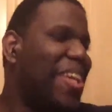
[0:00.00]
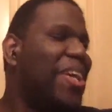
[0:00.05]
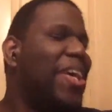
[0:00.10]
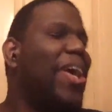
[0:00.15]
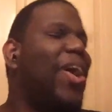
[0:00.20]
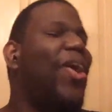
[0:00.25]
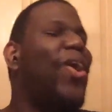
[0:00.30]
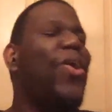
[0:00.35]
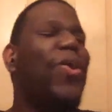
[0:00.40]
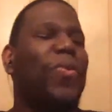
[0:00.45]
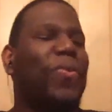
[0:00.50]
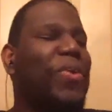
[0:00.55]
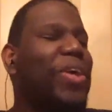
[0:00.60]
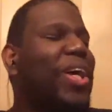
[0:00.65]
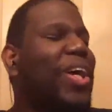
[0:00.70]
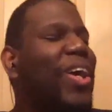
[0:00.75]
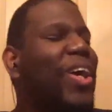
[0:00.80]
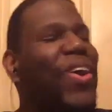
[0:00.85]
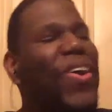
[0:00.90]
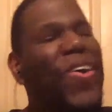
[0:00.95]
Oh
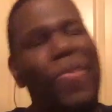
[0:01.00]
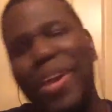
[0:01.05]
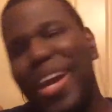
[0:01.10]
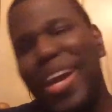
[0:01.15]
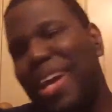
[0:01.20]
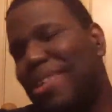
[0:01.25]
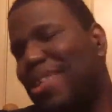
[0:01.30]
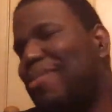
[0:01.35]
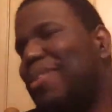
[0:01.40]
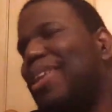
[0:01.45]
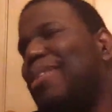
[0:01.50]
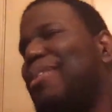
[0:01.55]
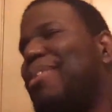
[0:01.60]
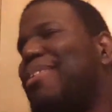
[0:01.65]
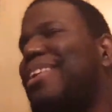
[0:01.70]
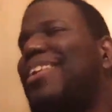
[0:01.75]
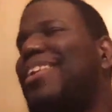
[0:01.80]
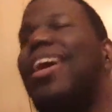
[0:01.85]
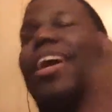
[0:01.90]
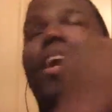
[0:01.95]
man.
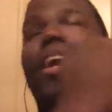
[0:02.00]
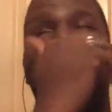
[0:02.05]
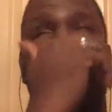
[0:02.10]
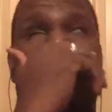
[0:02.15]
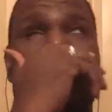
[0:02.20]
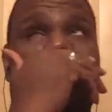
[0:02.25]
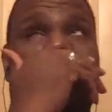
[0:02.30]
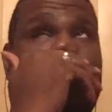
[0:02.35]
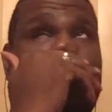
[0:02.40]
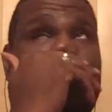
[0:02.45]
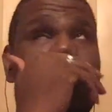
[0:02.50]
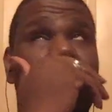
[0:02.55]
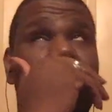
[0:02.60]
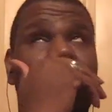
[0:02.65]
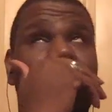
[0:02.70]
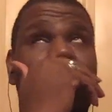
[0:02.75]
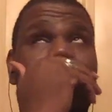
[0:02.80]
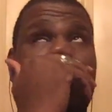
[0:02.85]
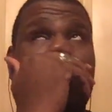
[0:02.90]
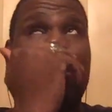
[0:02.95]
Did
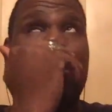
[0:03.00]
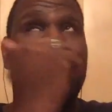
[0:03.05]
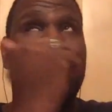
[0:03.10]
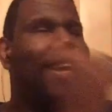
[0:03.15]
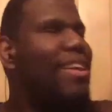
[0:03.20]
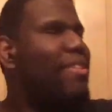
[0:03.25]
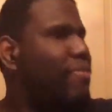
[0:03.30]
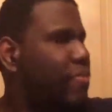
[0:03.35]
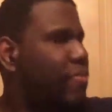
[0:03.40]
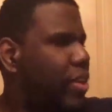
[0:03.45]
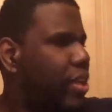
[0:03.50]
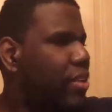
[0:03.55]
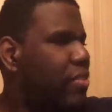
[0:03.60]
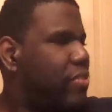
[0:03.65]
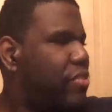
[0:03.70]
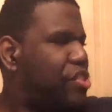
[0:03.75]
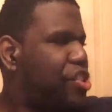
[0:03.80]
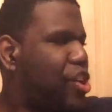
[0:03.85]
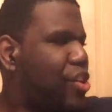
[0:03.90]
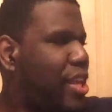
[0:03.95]
I freaking
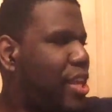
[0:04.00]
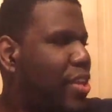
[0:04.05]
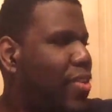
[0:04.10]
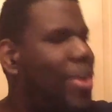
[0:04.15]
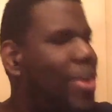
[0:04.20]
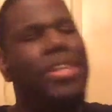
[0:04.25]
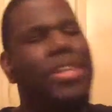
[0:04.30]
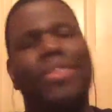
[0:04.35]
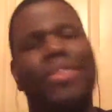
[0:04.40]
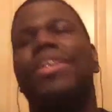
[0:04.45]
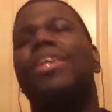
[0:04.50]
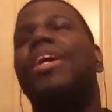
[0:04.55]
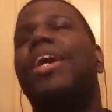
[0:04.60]
share that? No, I didn't.